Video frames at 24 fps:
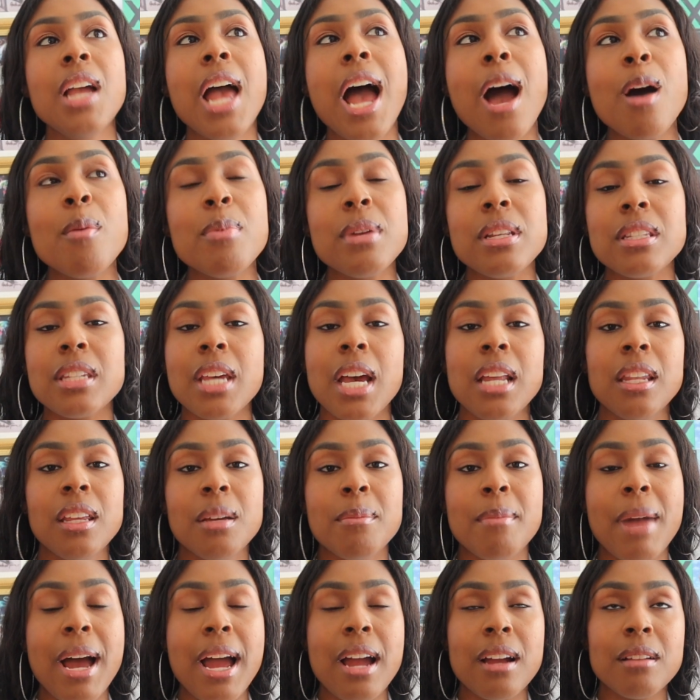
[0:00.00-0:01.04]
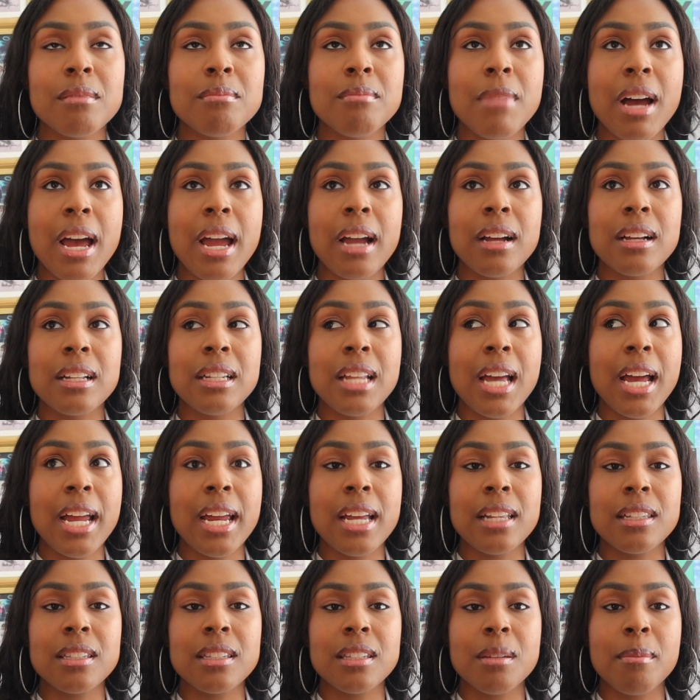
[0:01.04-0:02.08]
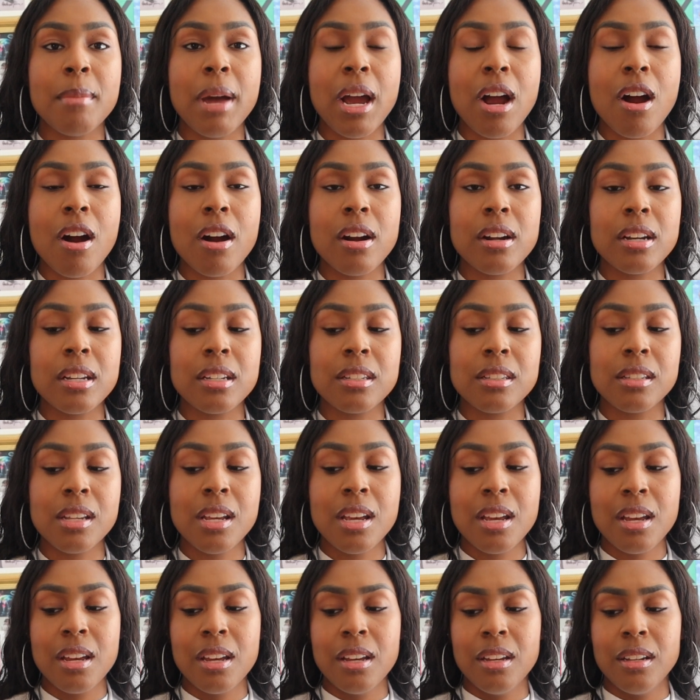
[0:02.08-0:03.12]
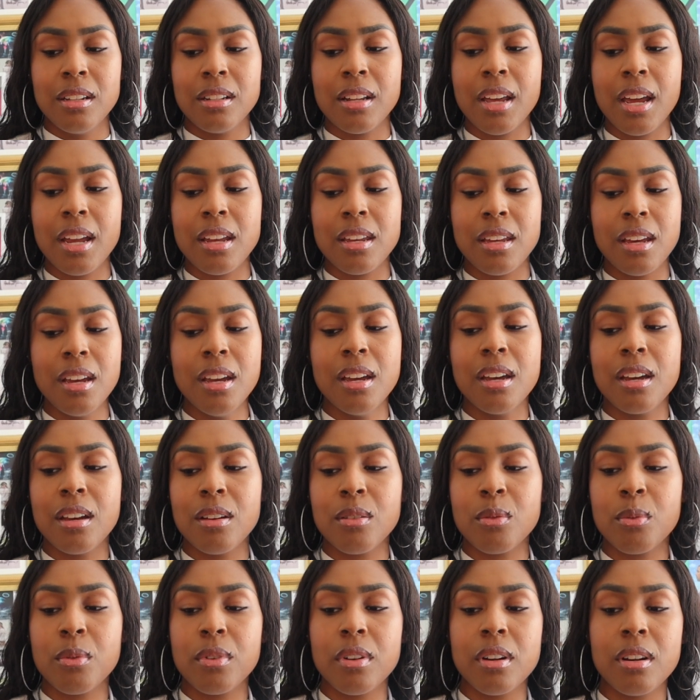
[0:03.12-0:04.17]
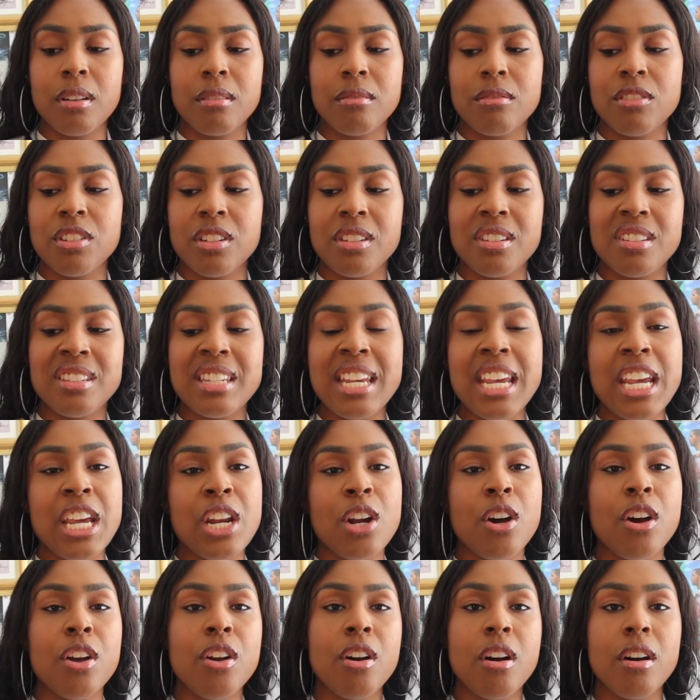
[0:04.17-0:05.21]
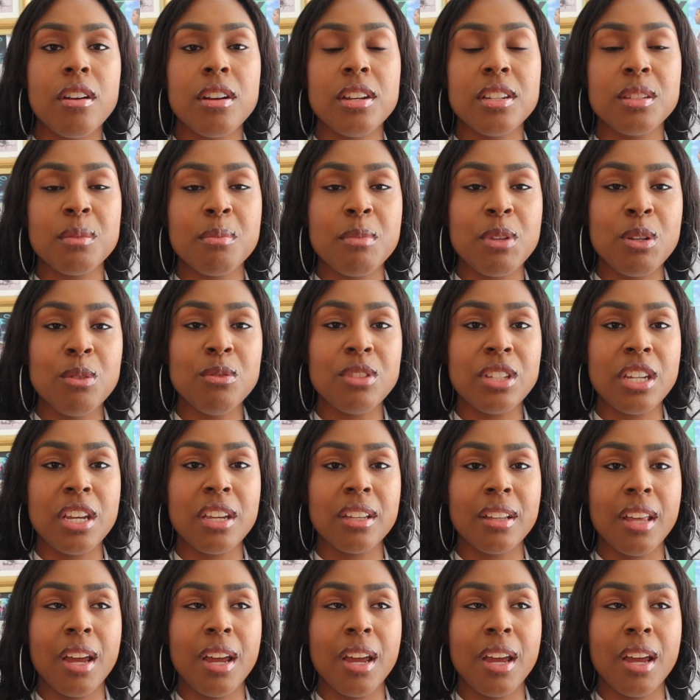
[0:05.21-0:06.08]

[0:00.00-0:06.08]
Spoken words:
I'll be telling my clients and my artists, like, yeah, we're just sitting on all this music.